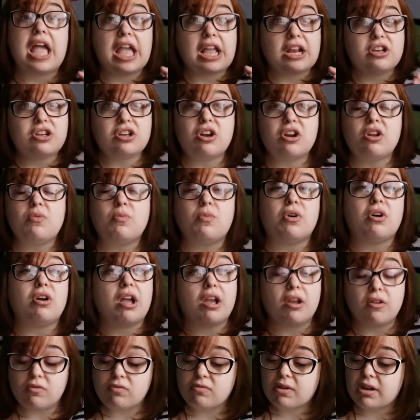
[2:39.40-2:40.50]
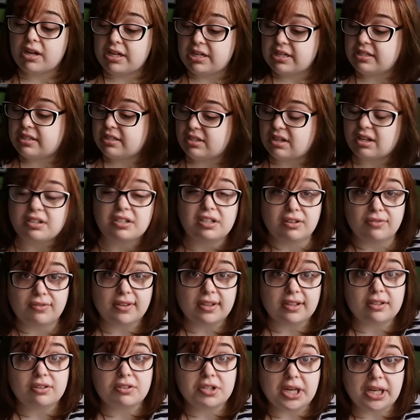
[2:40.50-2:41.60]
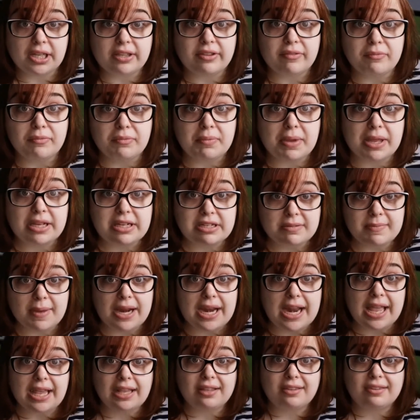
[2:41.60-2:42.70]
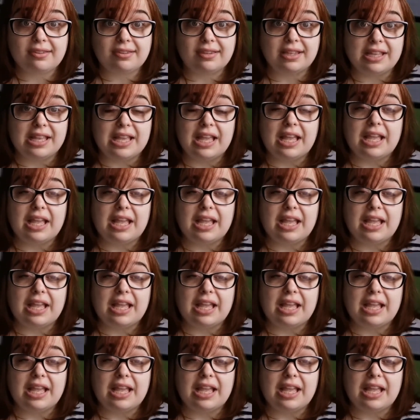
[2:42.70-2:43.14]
And you know what? I'm really starting to feel the strength coming back to my legs.